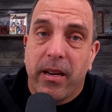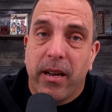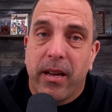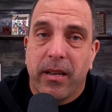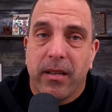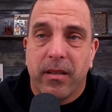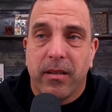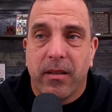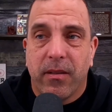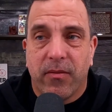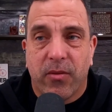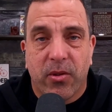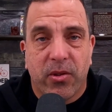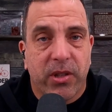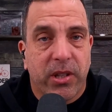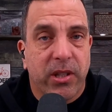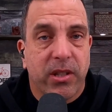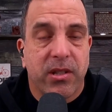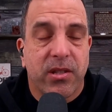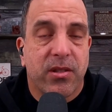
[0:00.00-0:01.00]
And
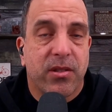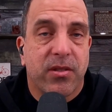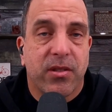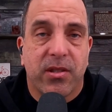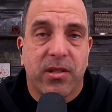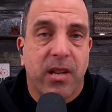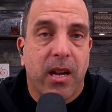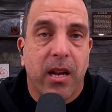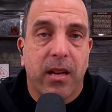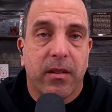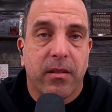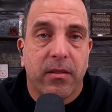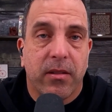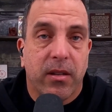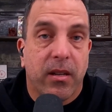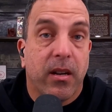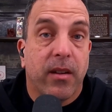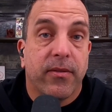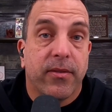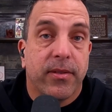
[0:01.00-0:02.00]
unfortunately, good's just not good
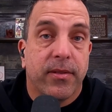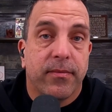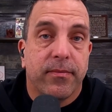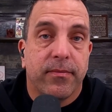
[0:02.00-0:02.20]
enough.